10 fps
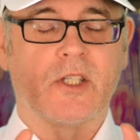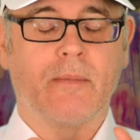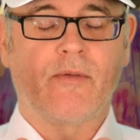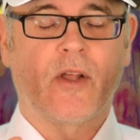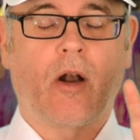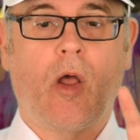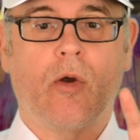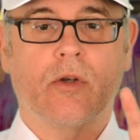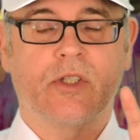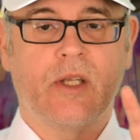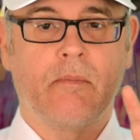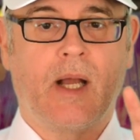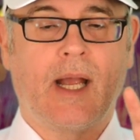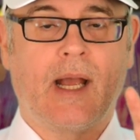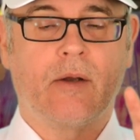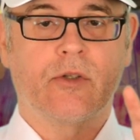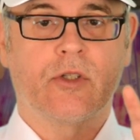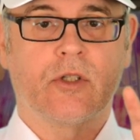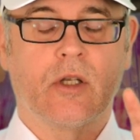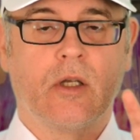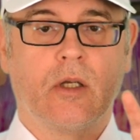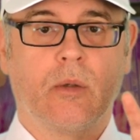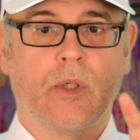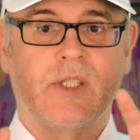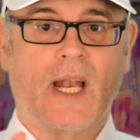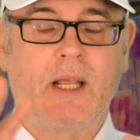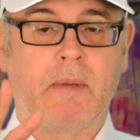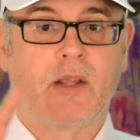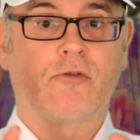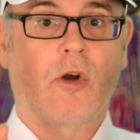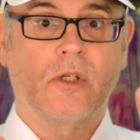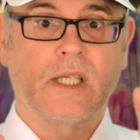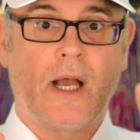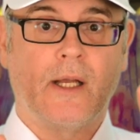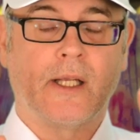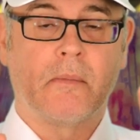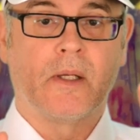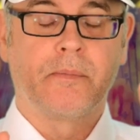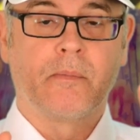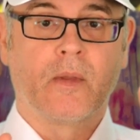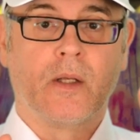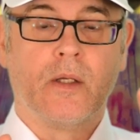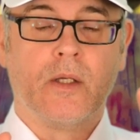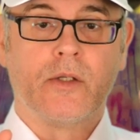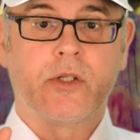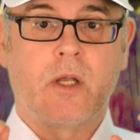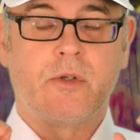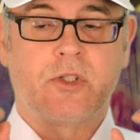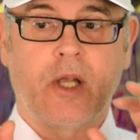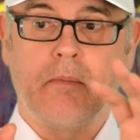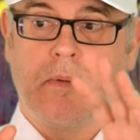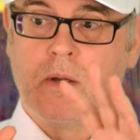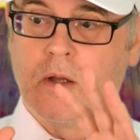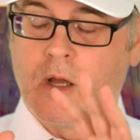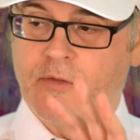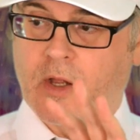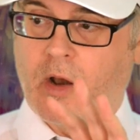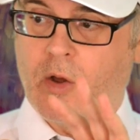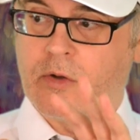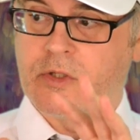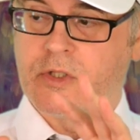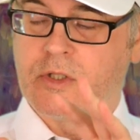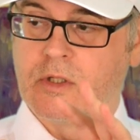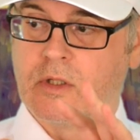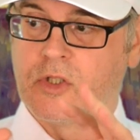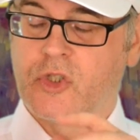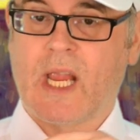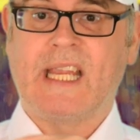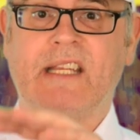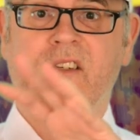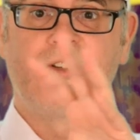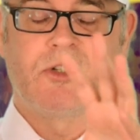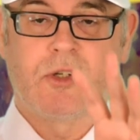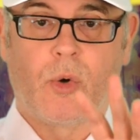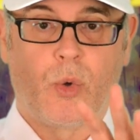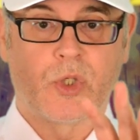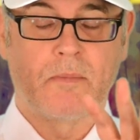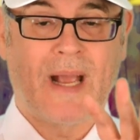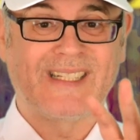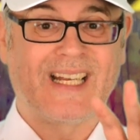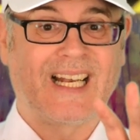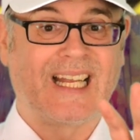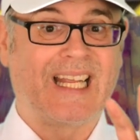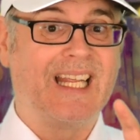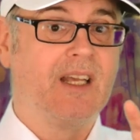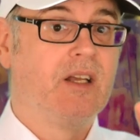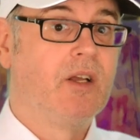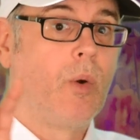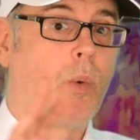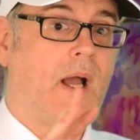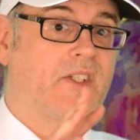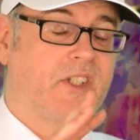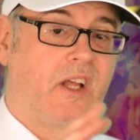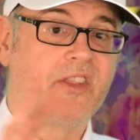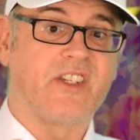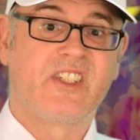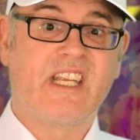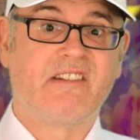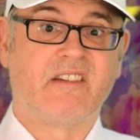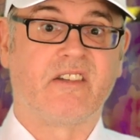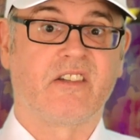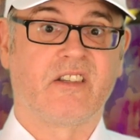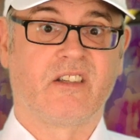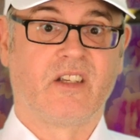some of the clocks in my house were telling me the wrong time. So some of the clocks changed automatically, whilst others didn't.